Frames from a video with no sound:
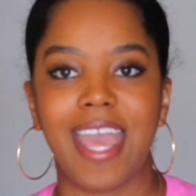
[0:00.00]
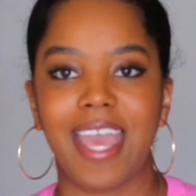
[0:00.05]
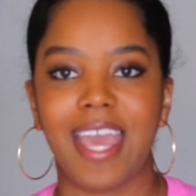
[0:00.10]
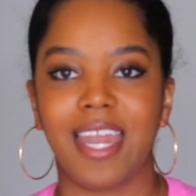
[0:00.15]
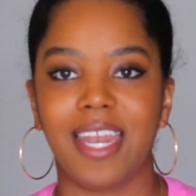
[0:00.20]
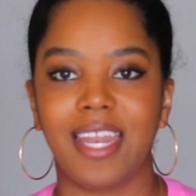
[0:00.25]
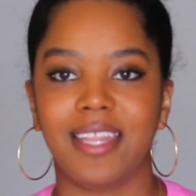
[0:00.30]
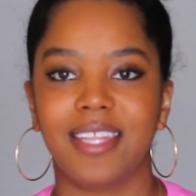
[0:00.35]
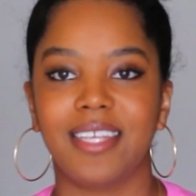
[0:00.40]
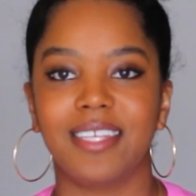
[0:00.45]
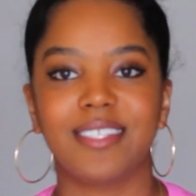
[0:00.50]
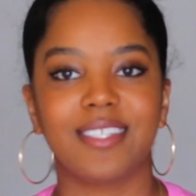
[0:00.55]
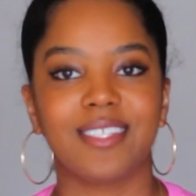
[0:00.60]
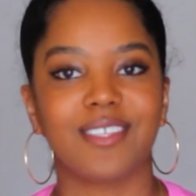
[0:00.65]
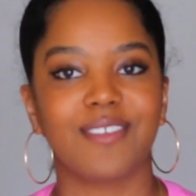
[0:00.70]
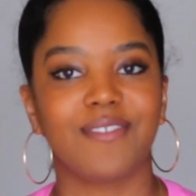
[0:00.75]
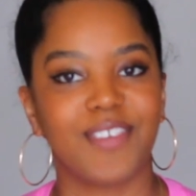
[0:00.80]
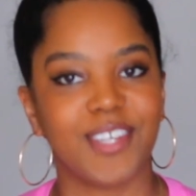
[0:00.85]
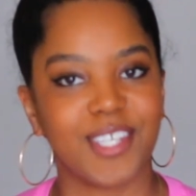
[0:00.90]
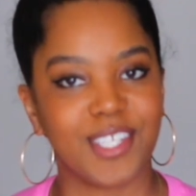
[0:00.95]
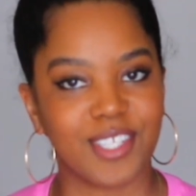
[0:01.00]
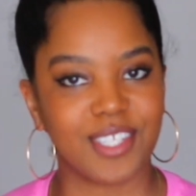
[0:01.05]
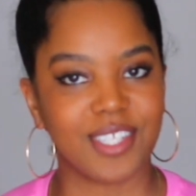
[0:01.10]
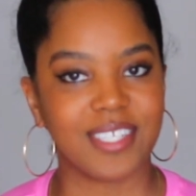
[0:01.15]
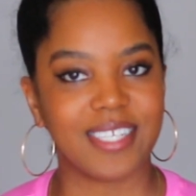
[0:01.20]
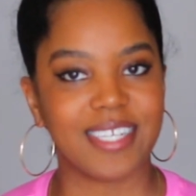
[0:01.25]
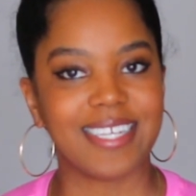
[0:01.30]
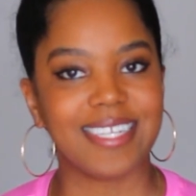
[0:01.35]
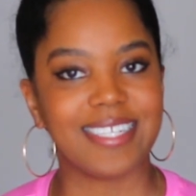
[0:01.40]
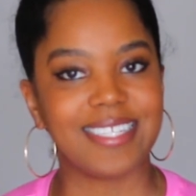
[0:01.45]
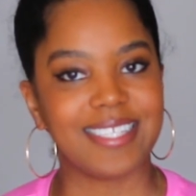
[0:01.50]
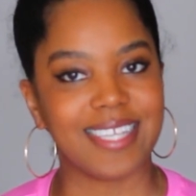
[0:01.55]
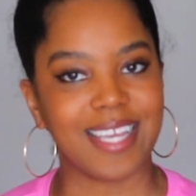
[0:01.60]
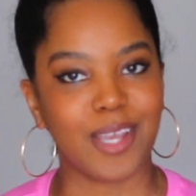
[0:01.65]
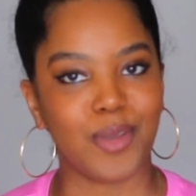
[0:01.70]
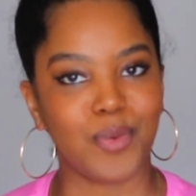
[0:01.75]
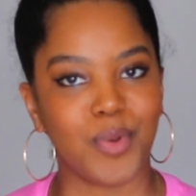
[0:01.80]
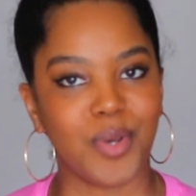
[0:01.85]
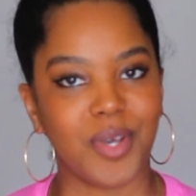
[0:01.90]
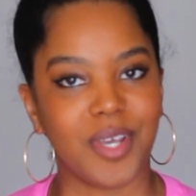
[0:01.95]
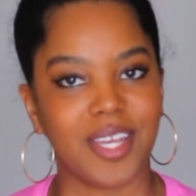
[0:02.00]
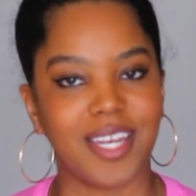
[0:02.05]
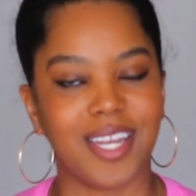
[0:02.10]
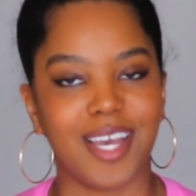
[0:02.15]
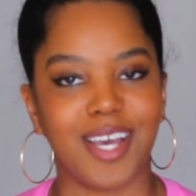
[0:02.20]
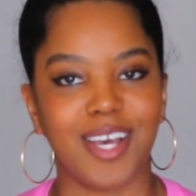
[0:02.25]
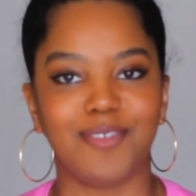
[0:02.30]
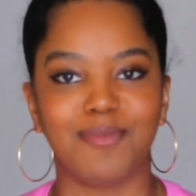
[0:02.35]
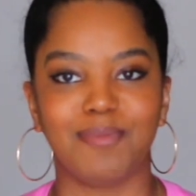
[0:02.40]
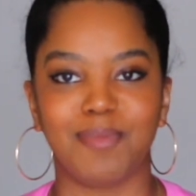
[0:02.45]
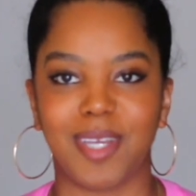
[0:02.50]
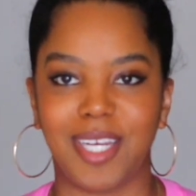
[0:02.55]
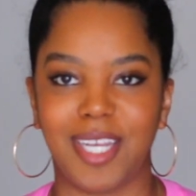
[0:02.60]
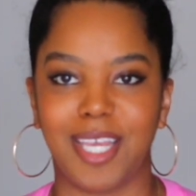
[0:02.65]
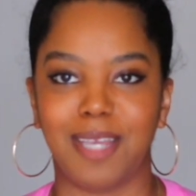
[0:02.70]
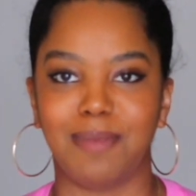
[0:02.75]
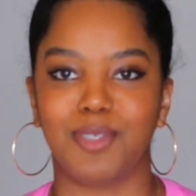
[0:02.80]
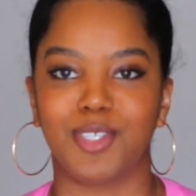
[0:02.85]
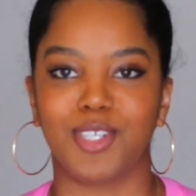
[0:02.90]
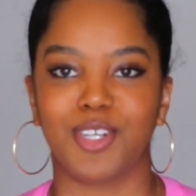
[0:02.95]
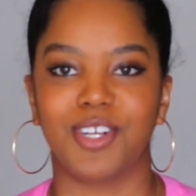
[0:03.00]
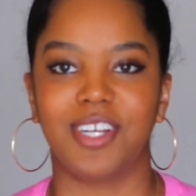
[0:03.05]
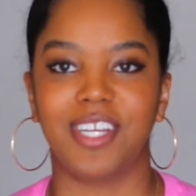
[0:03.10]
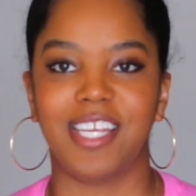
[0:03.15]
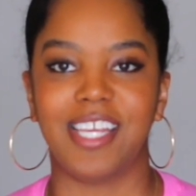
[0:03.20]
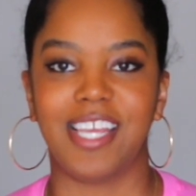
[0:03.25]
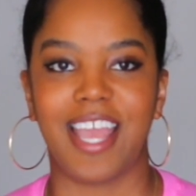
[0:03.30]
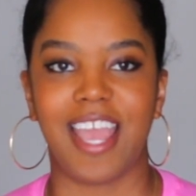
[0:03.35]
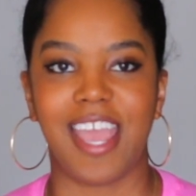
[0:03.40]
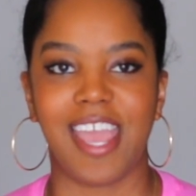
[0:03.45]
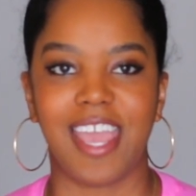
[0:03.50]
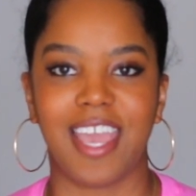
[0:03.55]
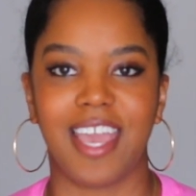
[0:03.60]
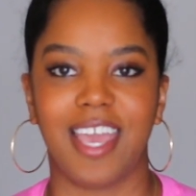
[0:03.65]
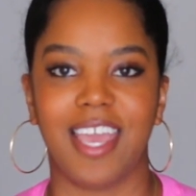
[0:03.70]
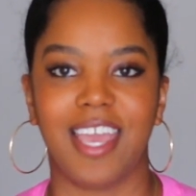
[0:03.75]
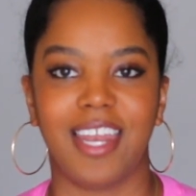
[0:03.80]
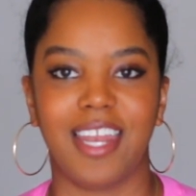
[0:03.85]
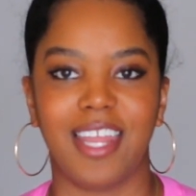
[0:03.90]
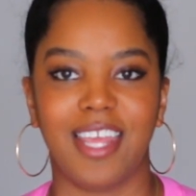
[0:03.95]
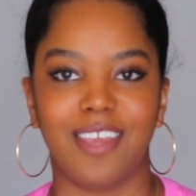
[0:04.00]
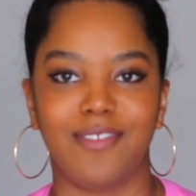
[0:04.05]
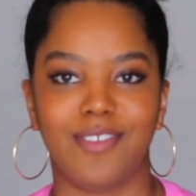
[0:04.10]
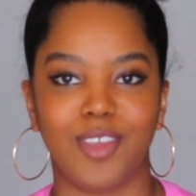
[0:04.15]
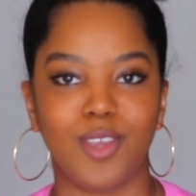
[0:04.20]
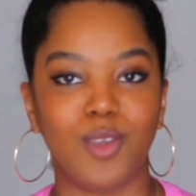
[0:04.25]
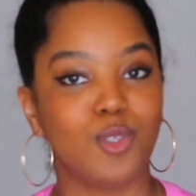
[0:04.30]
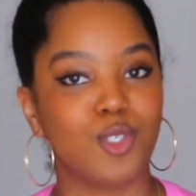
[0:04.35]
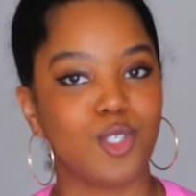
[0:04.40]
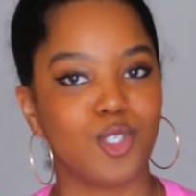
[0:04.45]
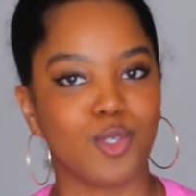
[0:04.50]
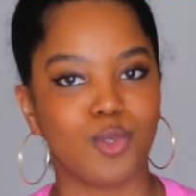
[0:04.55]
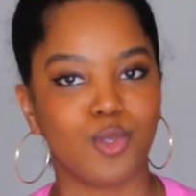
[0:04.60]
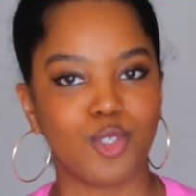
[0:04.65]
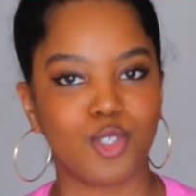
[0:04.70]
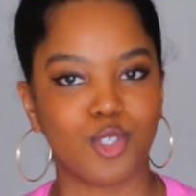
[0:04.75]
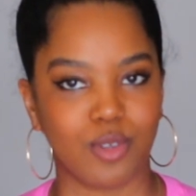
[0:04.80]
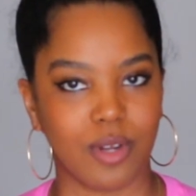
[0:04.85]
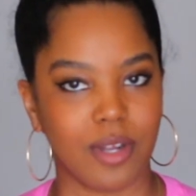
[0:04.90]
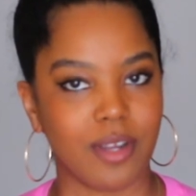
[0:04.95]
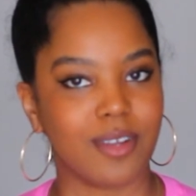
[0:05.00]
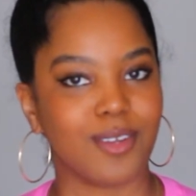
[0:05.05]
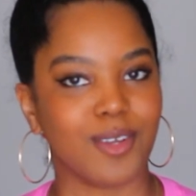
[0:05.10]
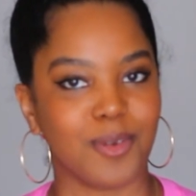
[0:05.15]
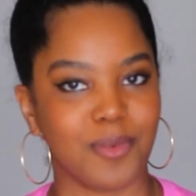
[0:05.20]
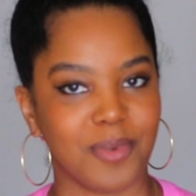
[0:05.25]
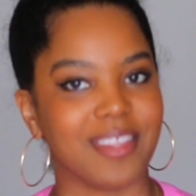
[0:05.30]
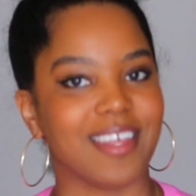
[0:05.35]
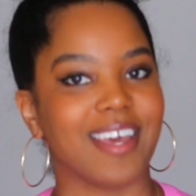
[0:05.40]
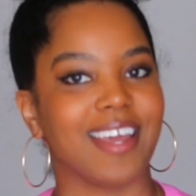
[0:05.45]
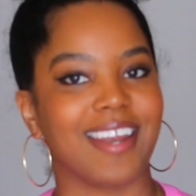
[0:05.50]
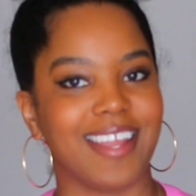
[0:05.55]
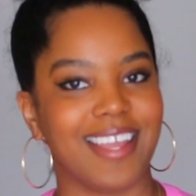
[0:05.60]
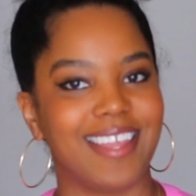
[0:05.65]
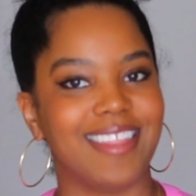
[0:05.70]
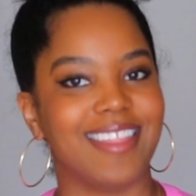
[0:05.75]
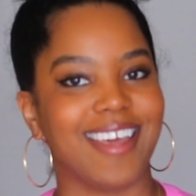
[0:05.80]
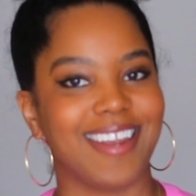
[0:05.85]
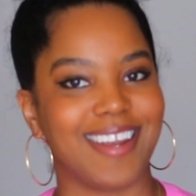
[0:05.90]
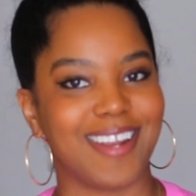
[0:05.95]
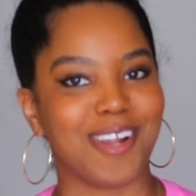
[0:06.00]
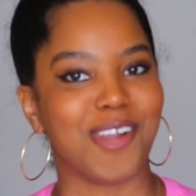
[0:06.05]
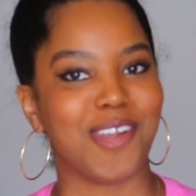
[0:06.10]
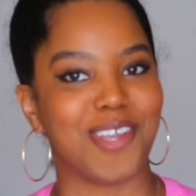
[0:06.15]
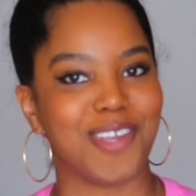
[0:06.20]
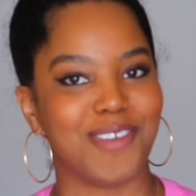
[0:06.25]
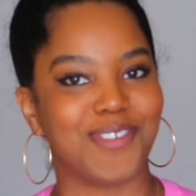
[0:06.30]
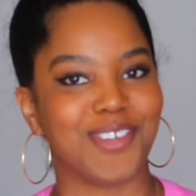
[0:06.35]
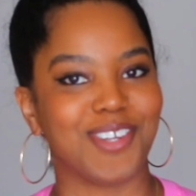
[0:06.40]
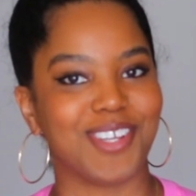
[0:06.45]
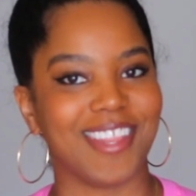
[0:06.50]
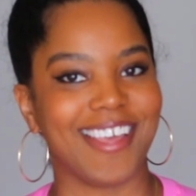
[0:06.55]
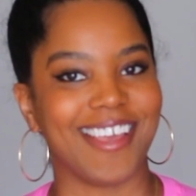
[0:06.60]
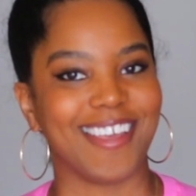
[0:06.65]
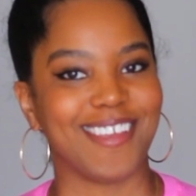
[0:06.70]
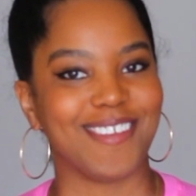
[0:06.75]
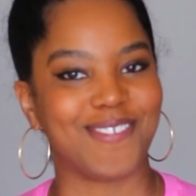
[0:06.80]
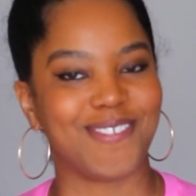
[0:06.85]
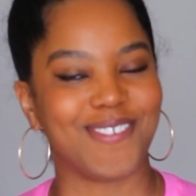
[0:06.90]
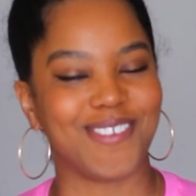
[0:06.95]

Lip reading: And this is officially day one of my nape journey. And if you too struggle with that in that area of your life,